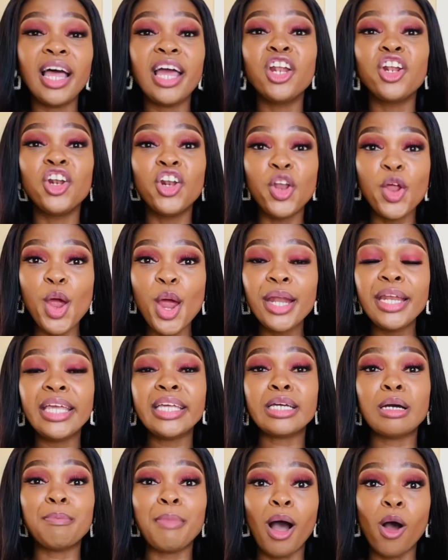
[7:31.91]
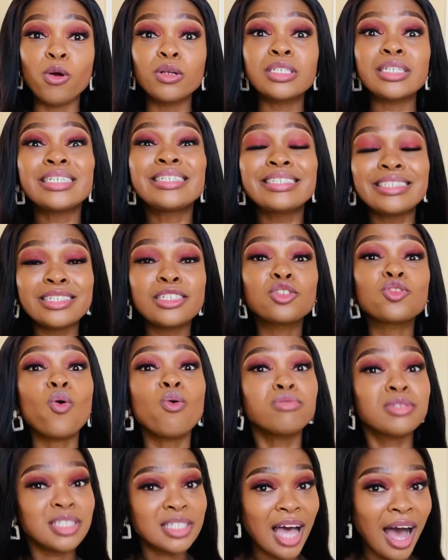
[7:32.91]
and learning about
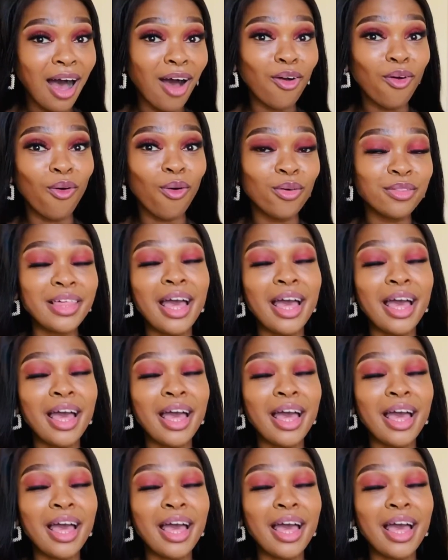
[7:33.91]
isiqu sakho.